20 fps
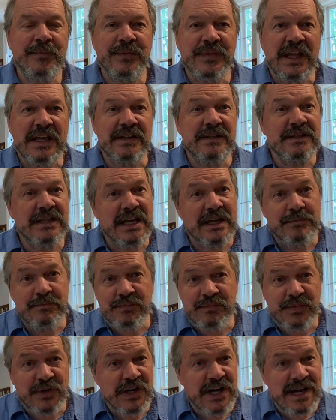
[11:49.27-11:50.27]

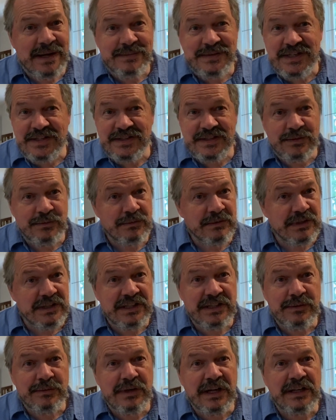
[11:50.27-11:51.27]
And perhaps it's a
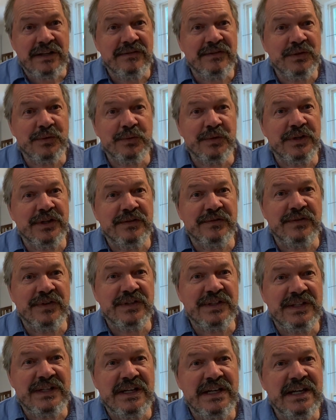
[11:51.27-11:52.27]
really relevant word for
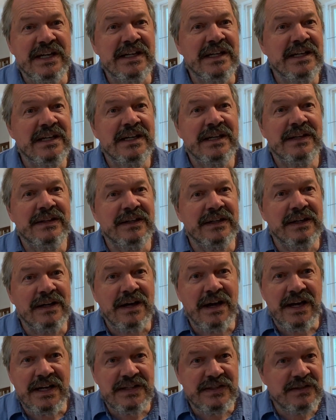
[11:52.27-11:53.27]
today. The
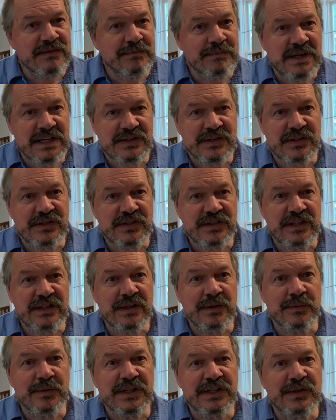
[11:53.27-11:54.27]
kinds of messaging
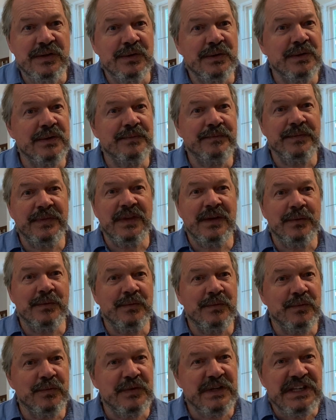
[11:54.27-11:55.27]
that we do,
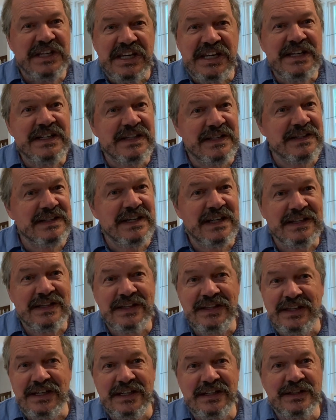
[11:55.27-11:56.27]
we need to say the
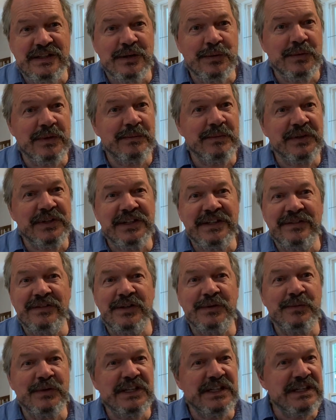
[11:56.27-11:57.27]
things that we believe
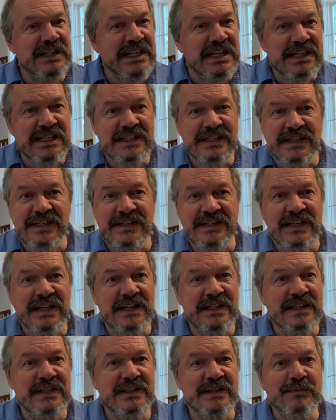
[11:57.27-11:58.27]
in. We need to say
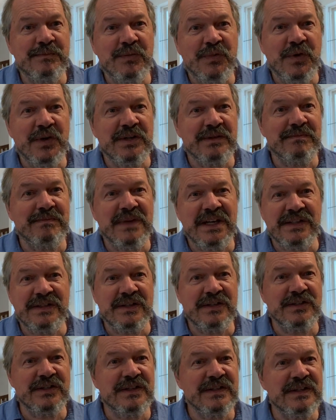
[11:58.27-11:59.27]
these important
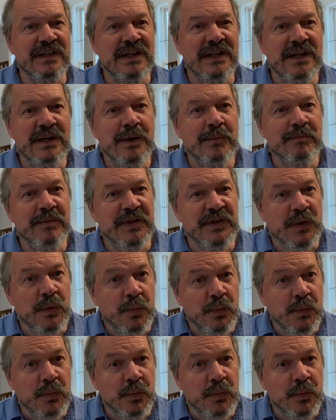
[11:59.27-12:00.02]
messages, but the